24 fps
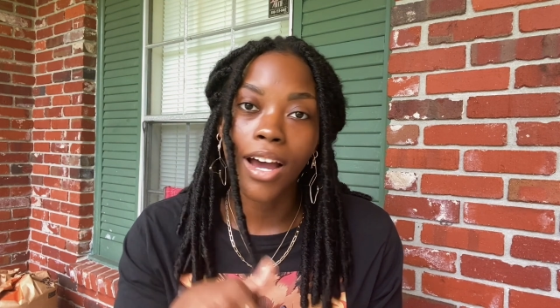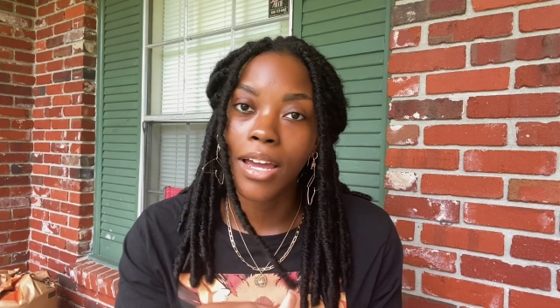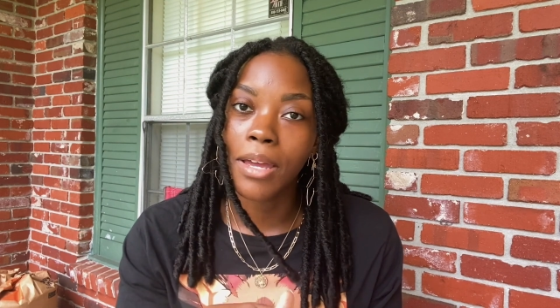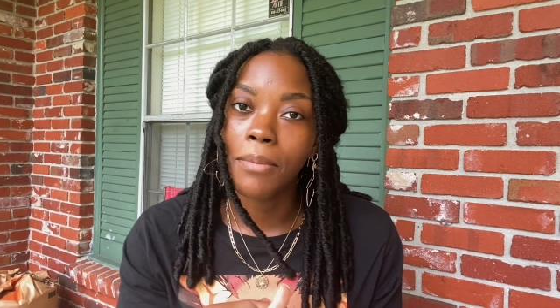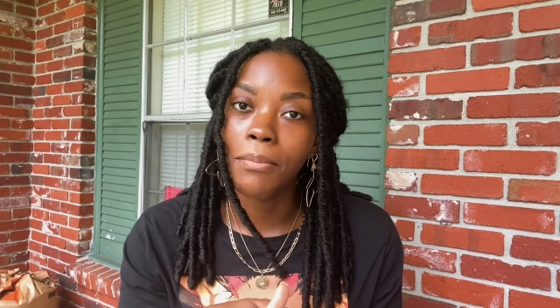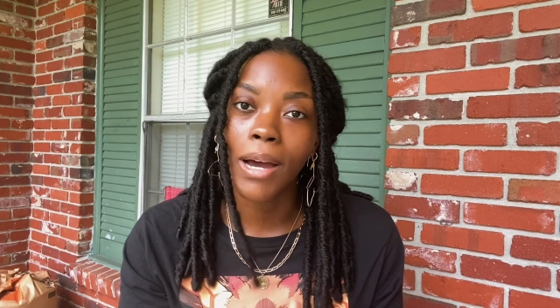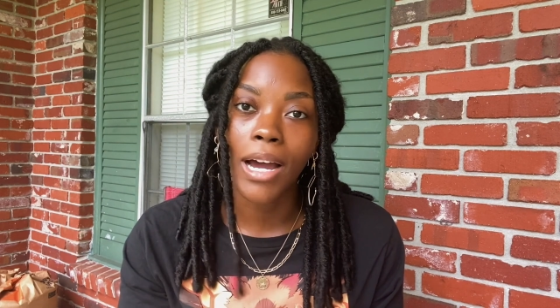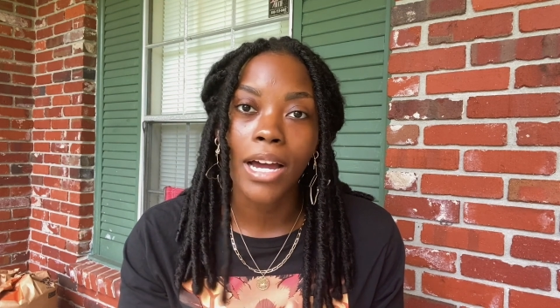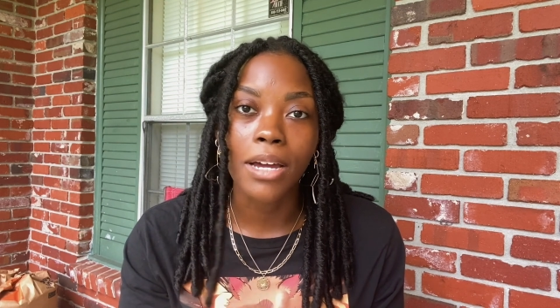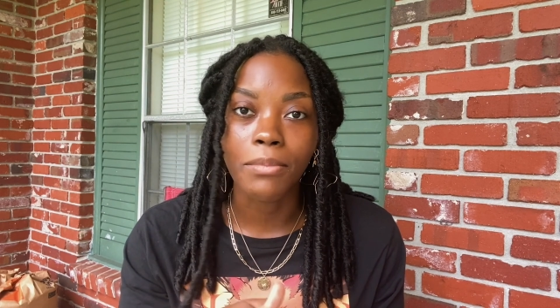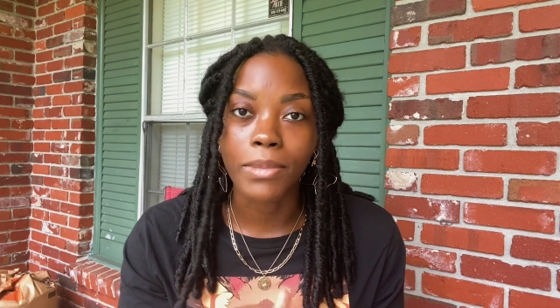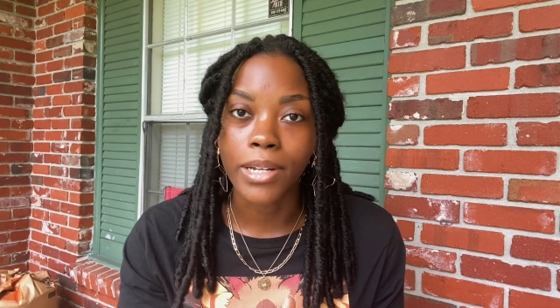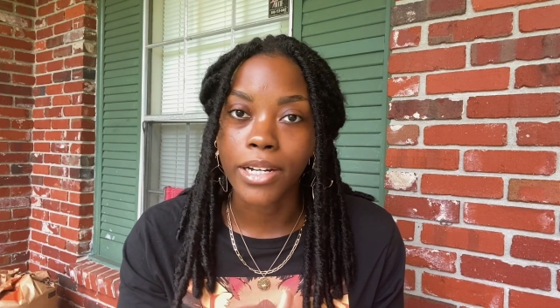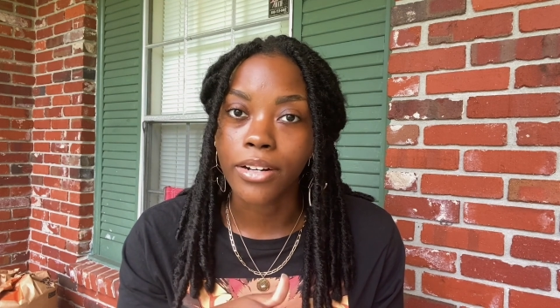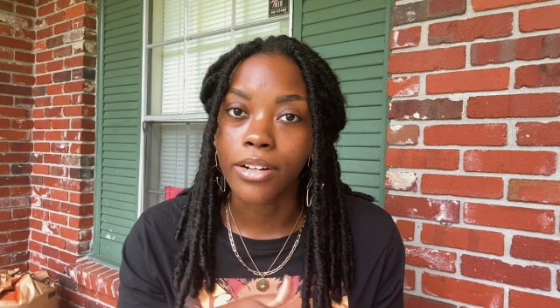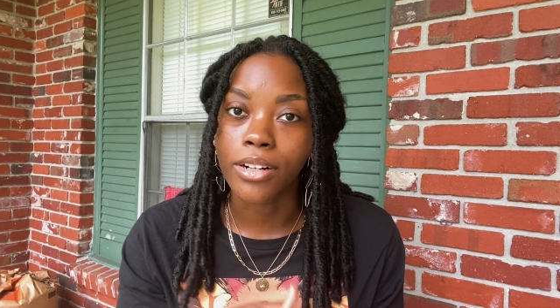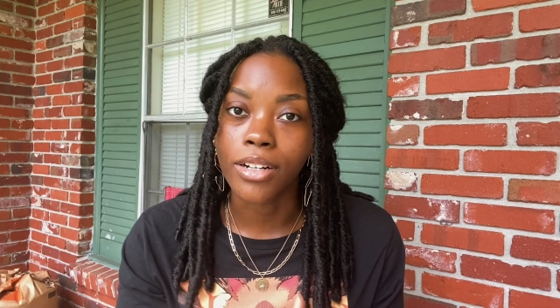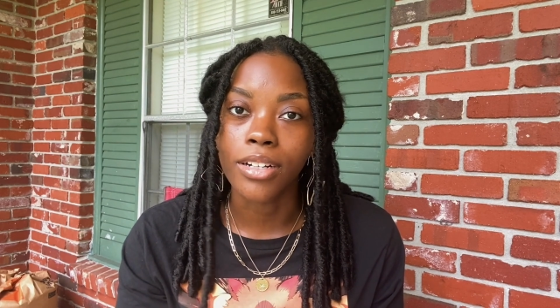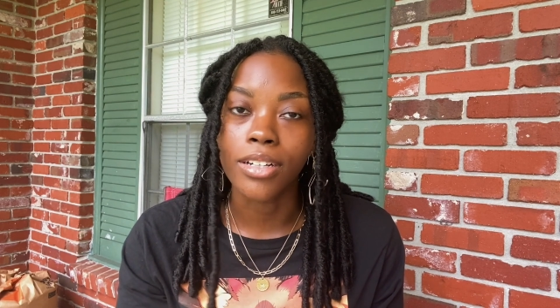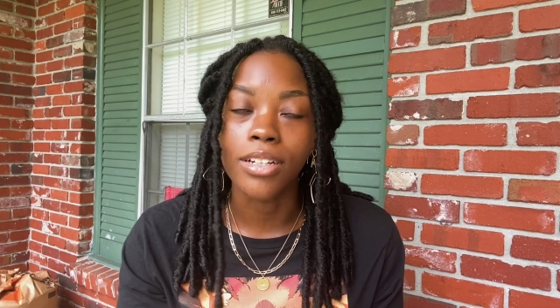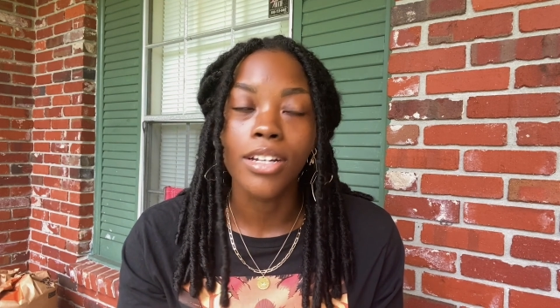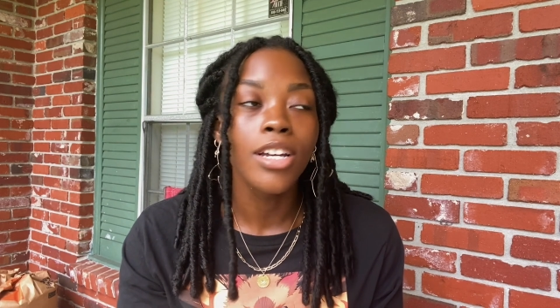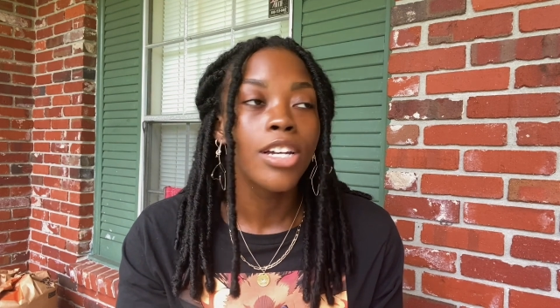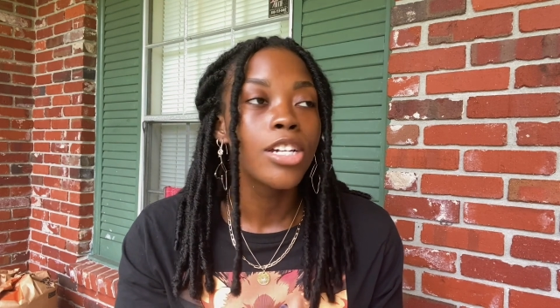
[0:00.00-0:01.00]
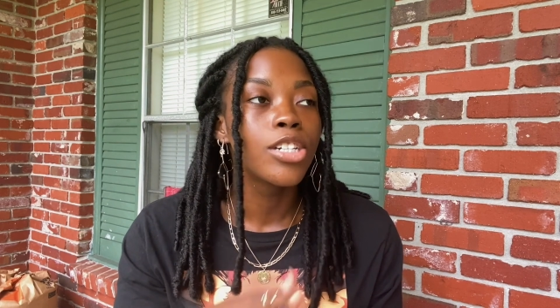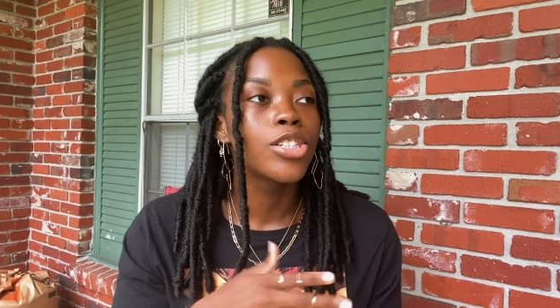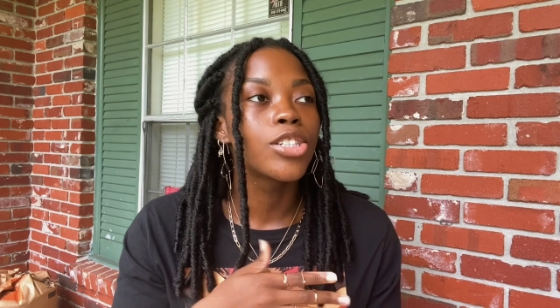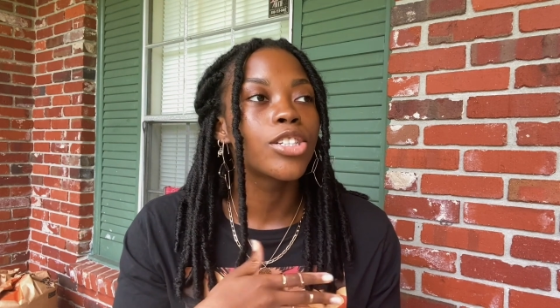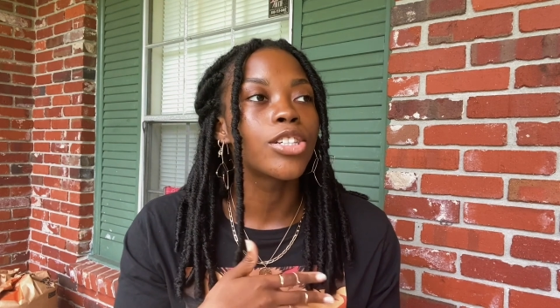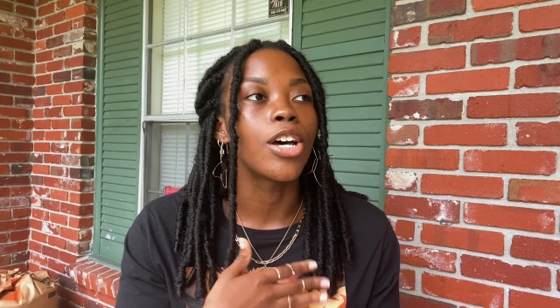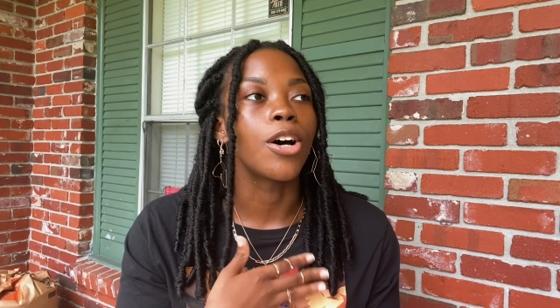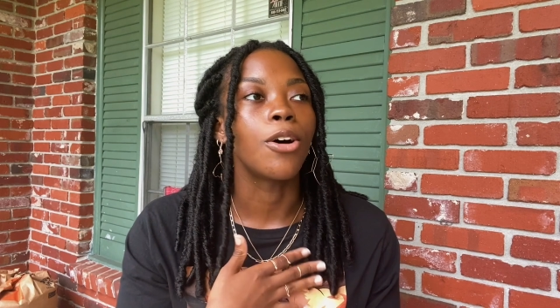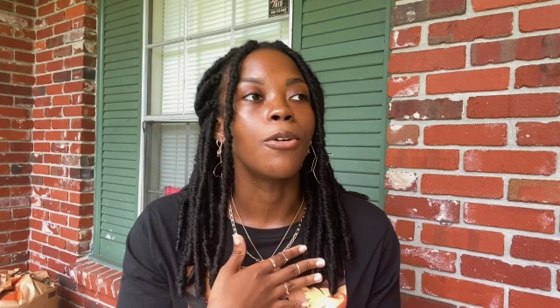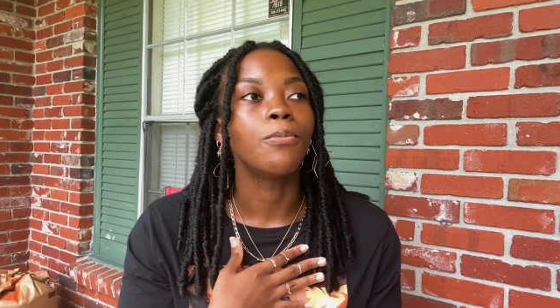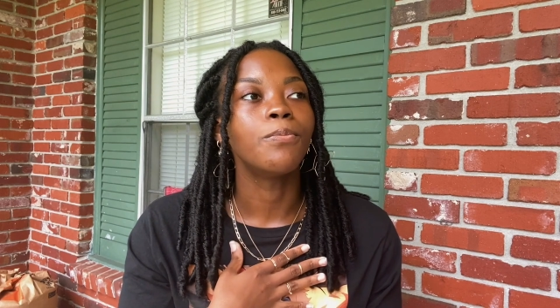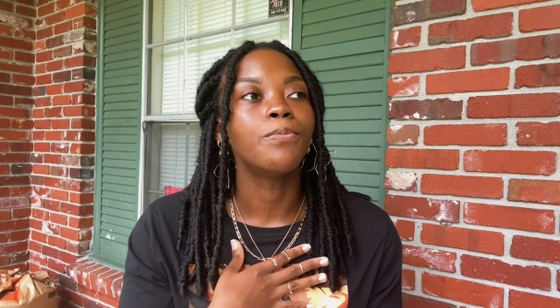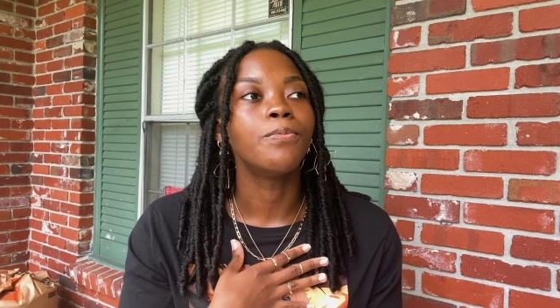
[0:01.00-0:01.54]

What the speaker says: in my America. So